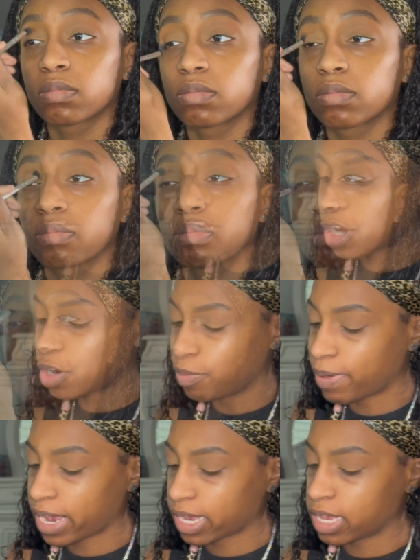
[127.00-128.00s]
I'm gonna go
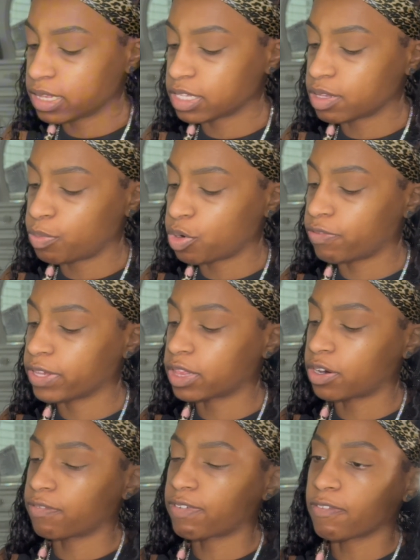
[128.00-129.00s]
back into the Morphe
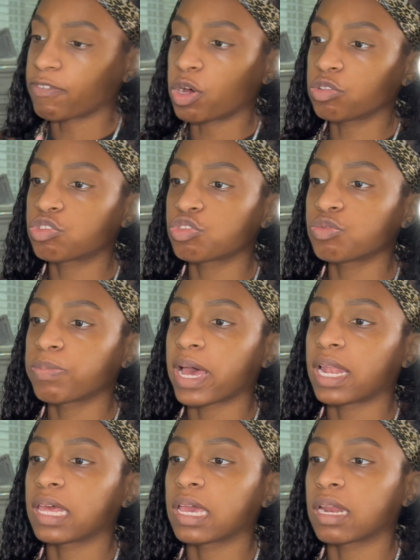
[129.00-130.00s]
3502
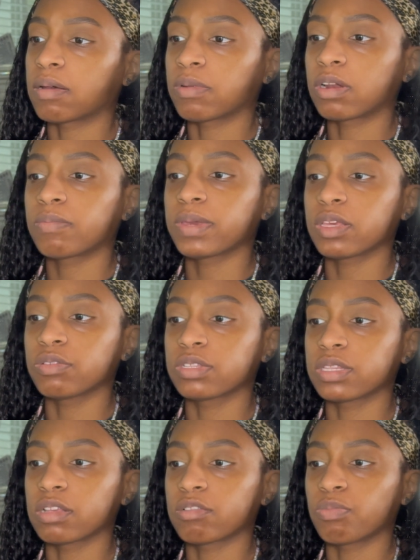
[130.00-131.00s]
palette, and I'm gonna be using
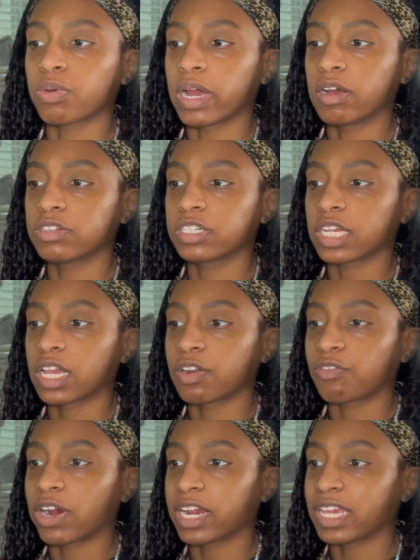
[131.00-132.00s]
this brown shade
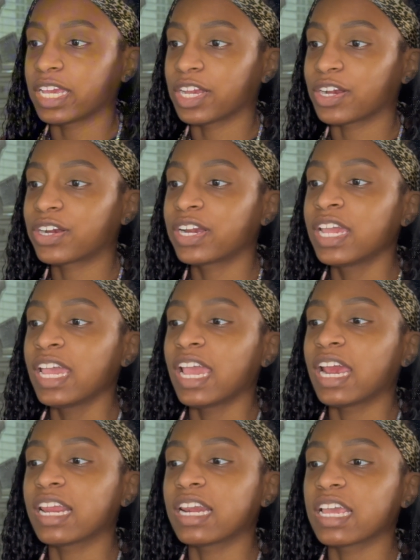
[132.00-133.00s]
right here,
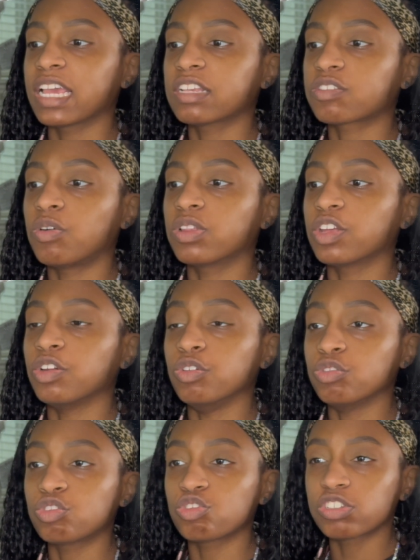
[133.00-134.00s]
and it is on the
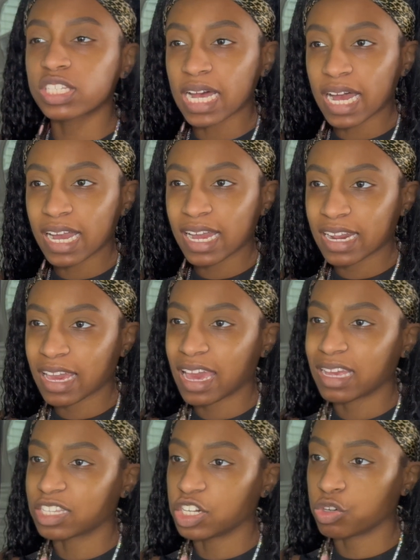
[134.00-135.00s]
neutral side. It
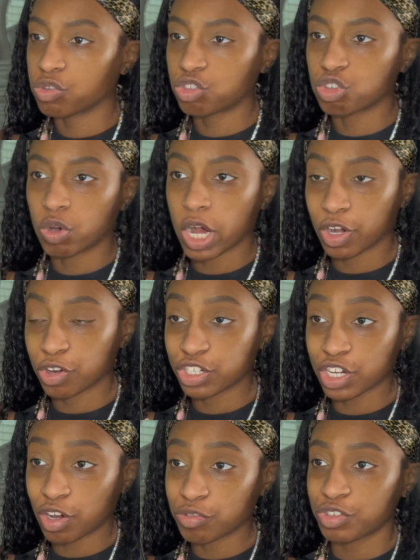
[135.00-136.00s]
has a neutral
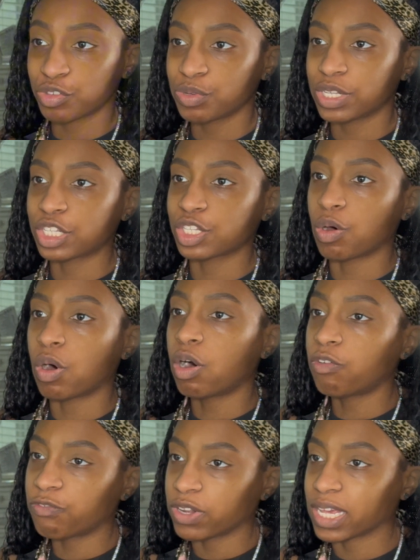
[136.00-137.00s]
undertone to it, so
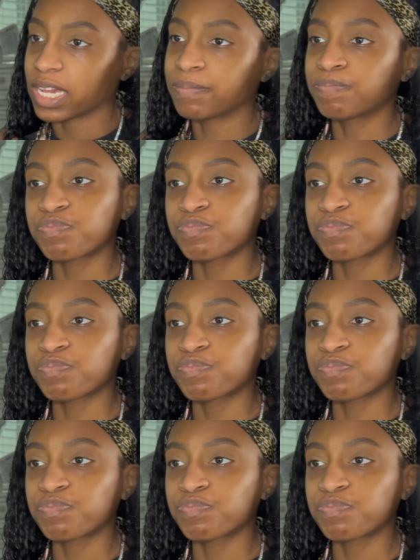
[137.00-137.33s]
hopefully